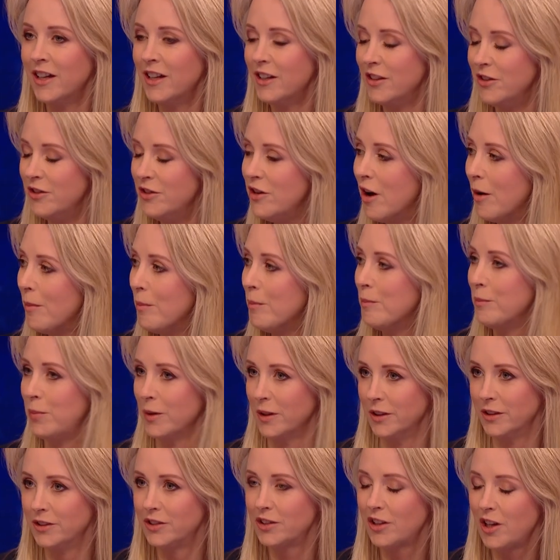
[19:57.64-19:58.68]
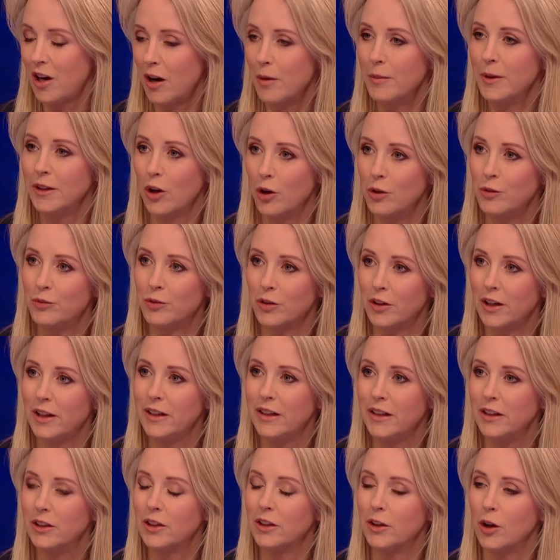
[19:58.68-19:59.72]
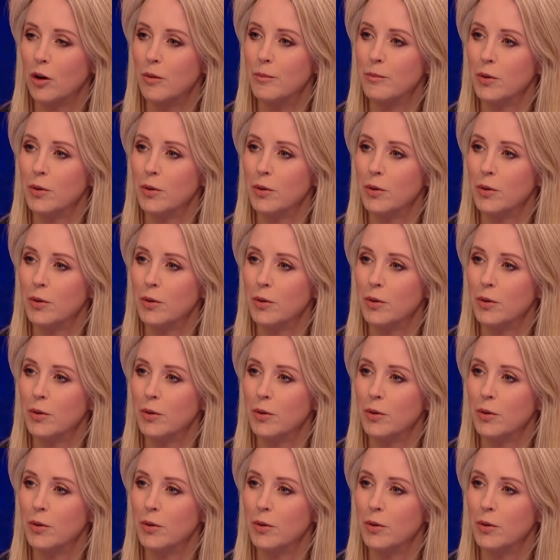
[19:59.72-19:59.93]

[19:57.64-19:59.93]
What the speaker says: numbers coming over illegally on